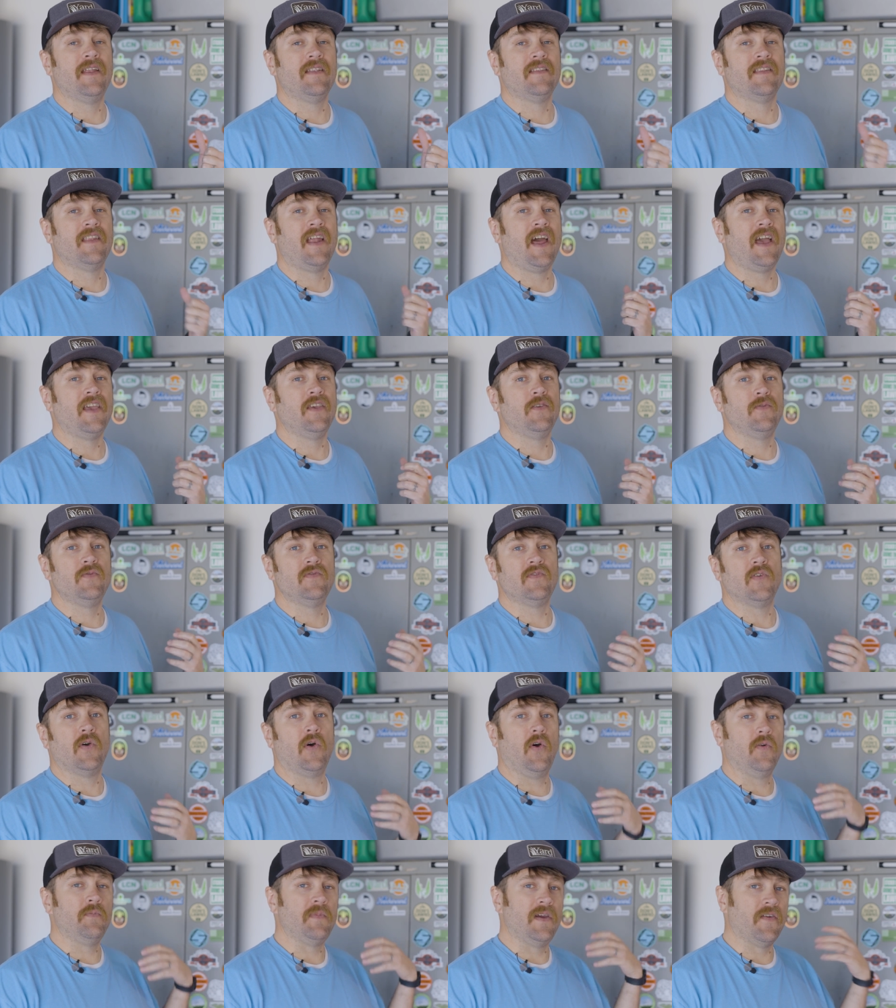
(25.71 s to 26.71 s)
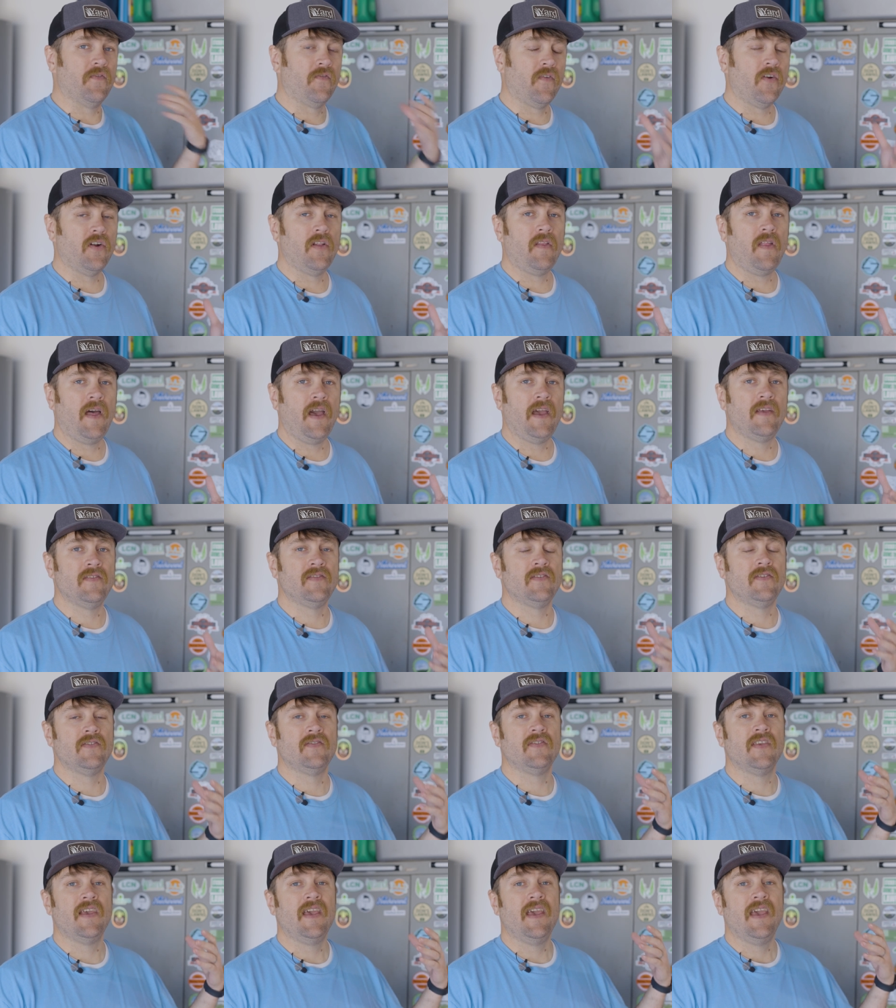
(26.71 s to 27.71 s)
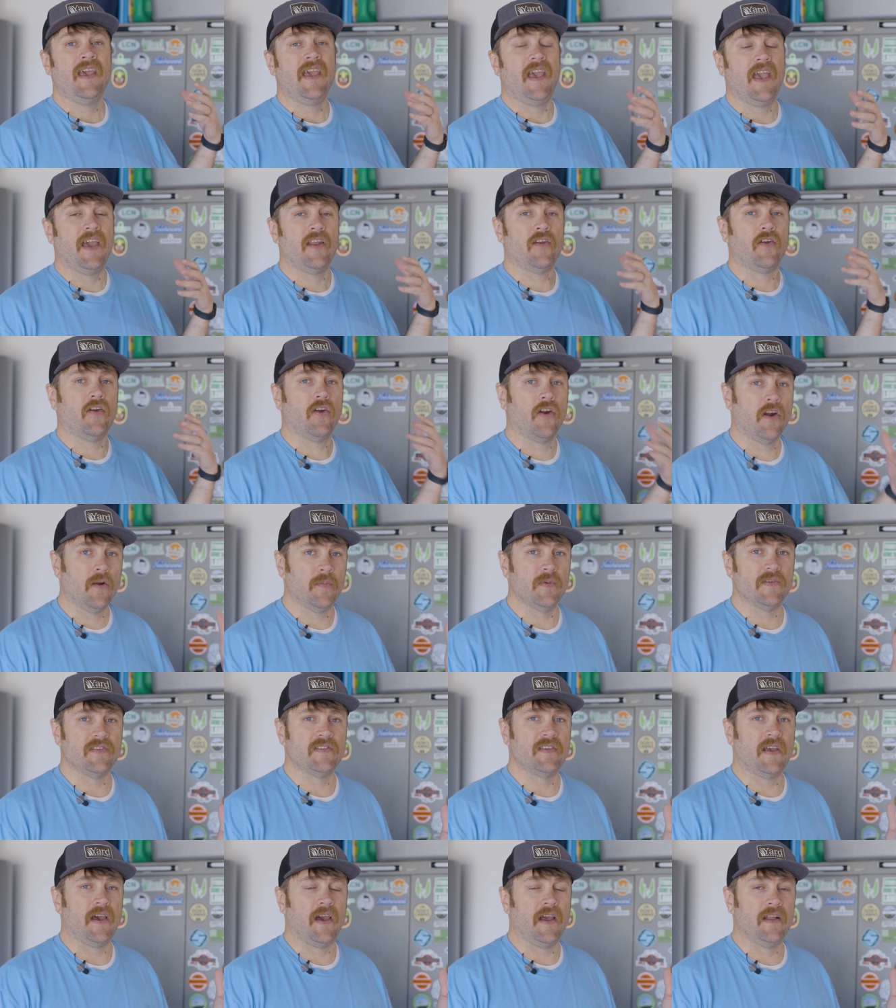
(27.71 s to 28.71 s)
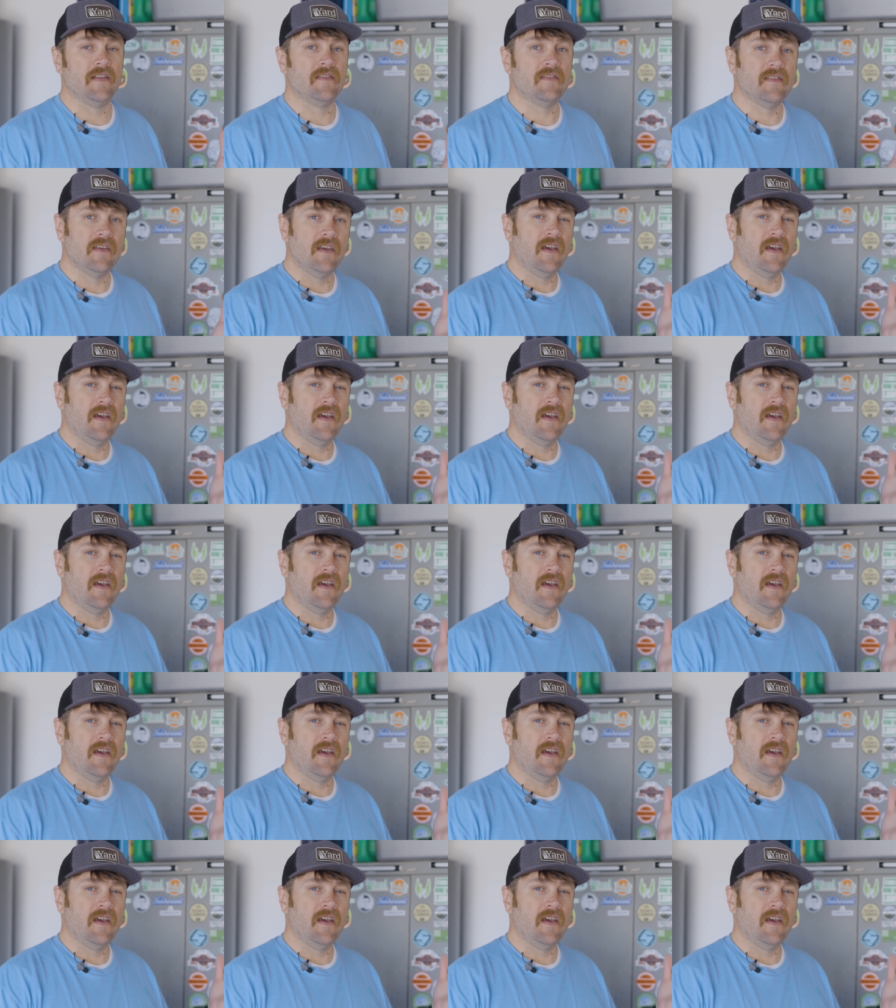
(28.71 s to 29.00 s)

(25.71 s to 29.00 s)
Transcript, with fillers: that I use to hold my fertilizers and herbicides.